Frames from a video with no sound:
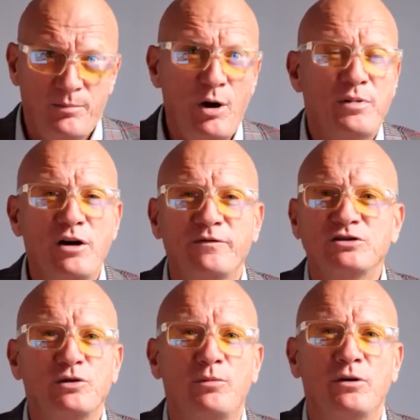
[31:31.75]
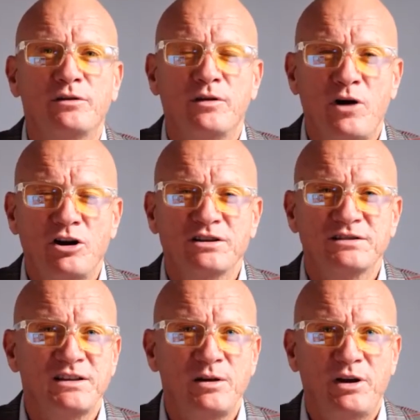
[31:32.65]
Pop over to the Market
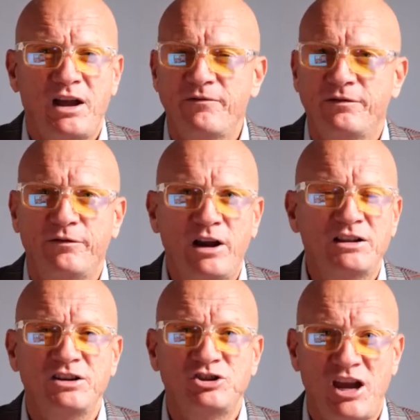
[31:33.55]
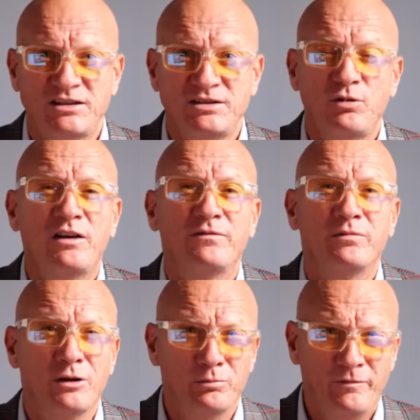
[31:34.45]
Sniper, have a friendly chat. We have
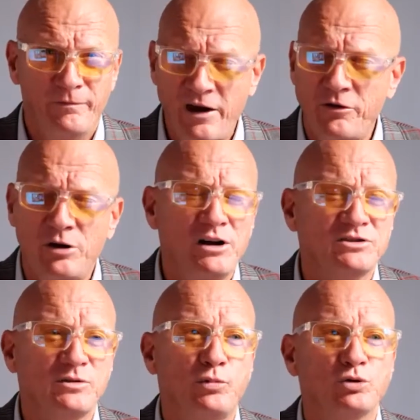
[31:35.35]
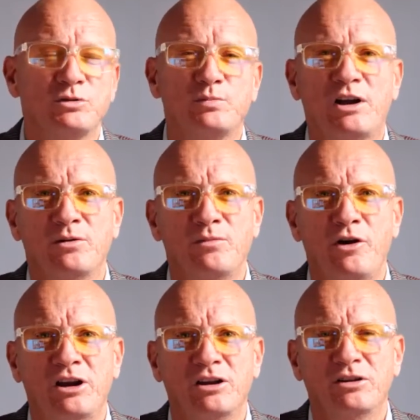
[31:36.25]
very well supported by the
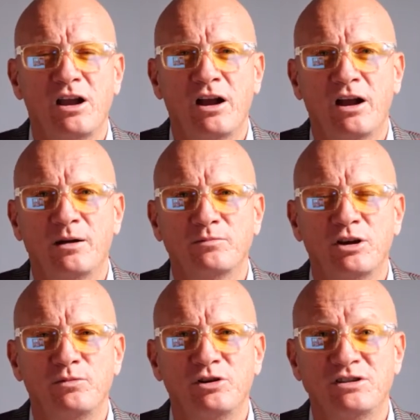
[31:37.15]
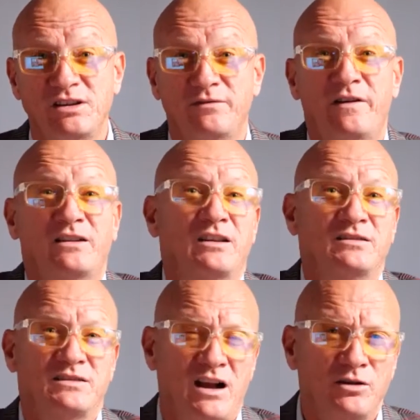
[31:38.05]
American community. In fact, the
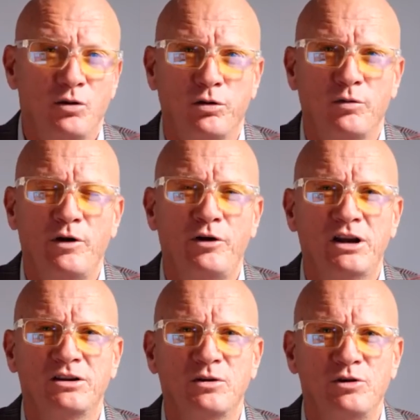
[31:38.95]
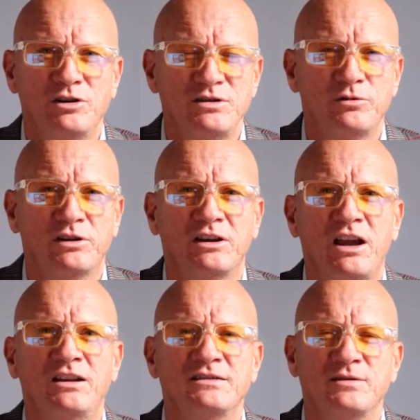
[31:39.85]
entire North American community, with
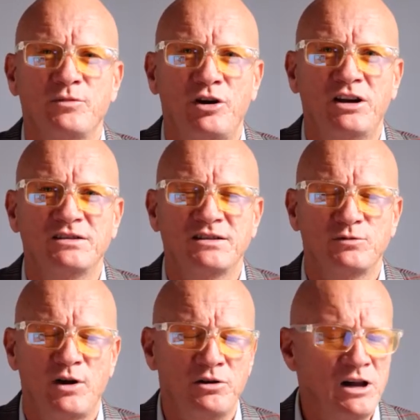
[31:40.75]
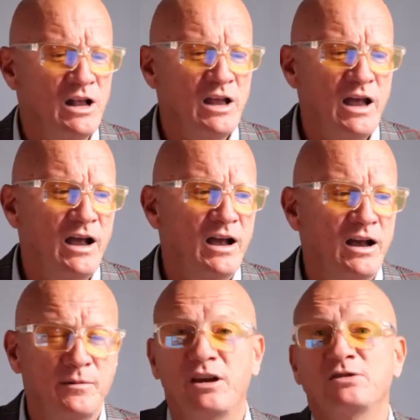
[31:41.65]
Canadians and Americans as well
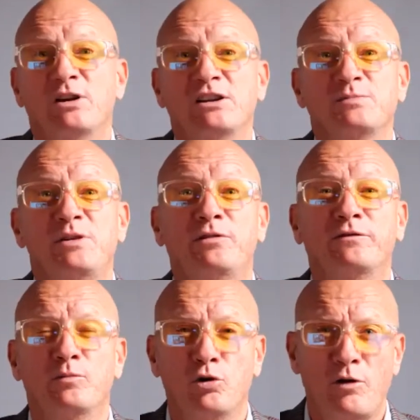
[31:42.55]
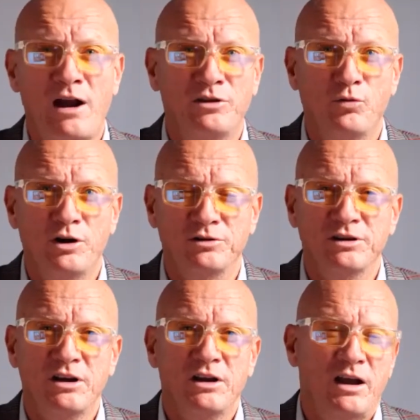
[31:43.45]
as people from all around the
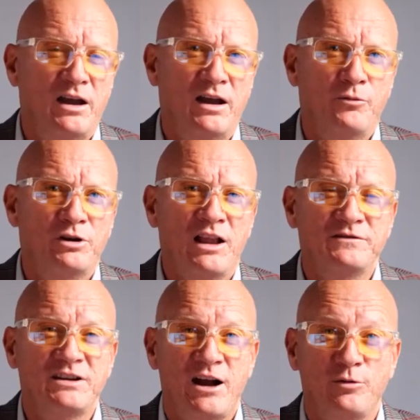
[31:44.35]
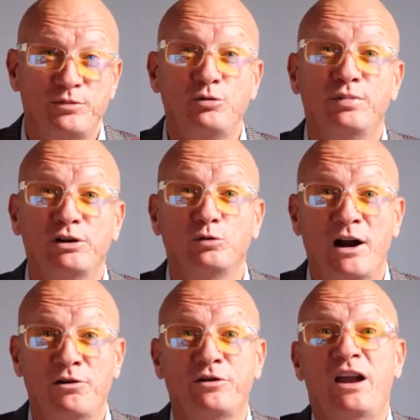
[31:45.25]
world. And we'd love to help you build
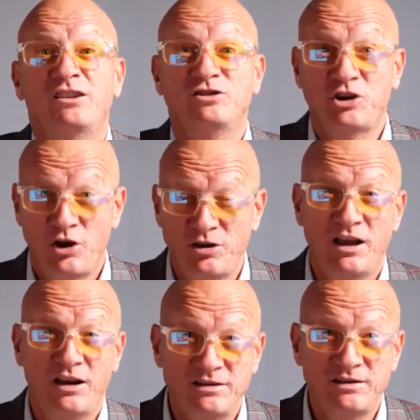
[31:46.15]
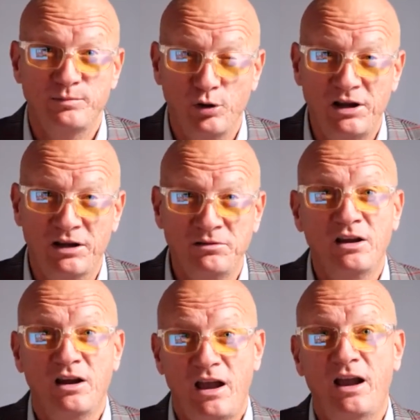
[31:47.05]
wealth and turn that into bullion
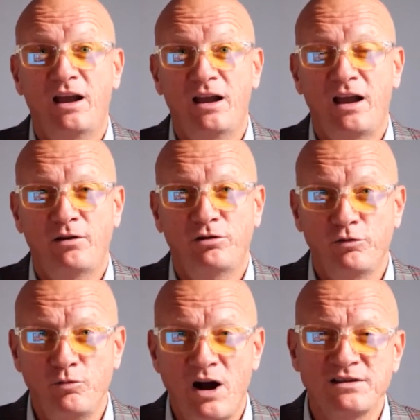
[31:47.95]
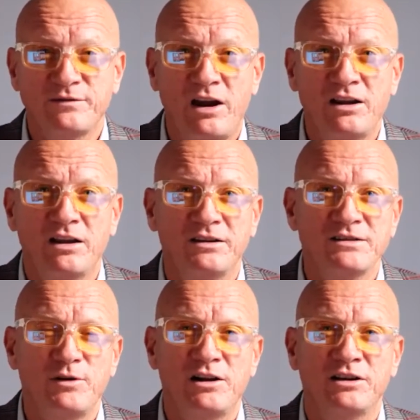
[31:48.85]
through Miles Franklin
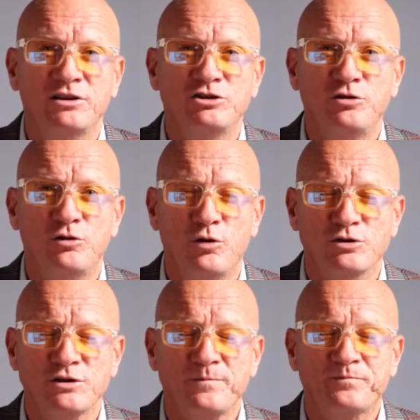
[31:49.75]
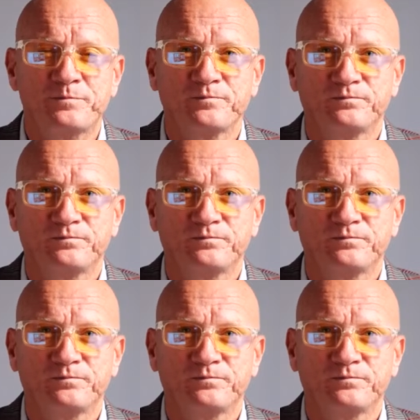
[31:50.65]
as well in due course.